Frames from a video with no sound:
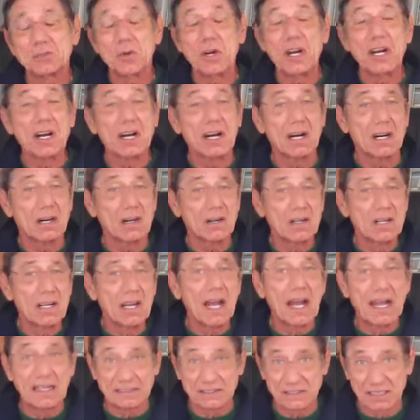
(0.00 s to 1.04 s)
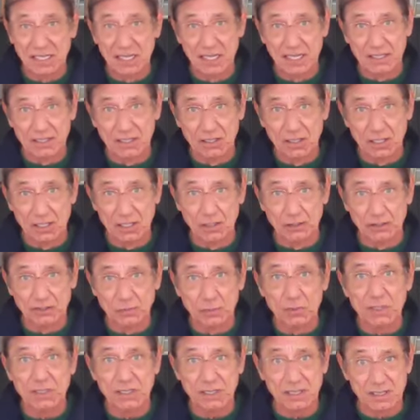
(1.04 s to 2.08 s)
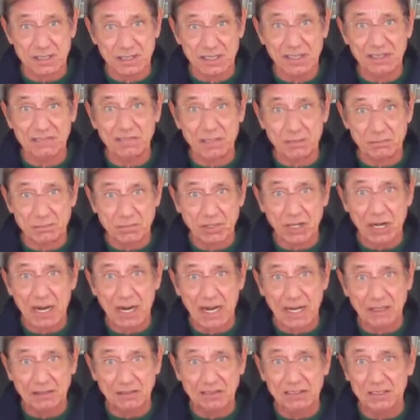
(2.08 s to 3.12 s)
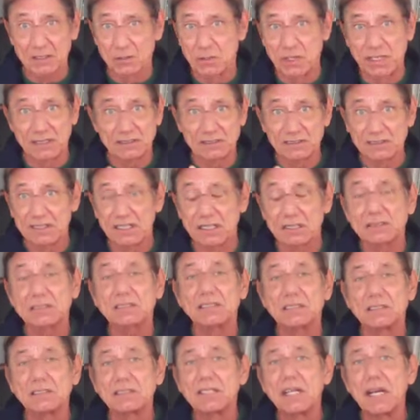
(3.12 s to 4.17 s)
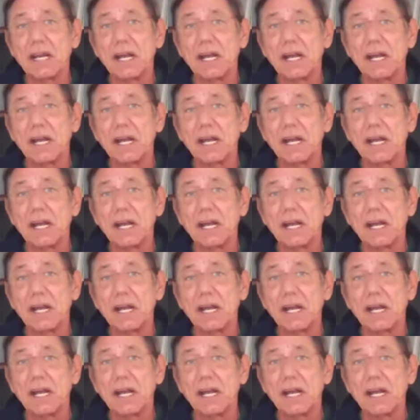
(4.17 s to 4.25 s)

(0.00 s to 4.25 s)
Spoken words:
Well, as a head coach with the Cleveland Browns, he went 6-10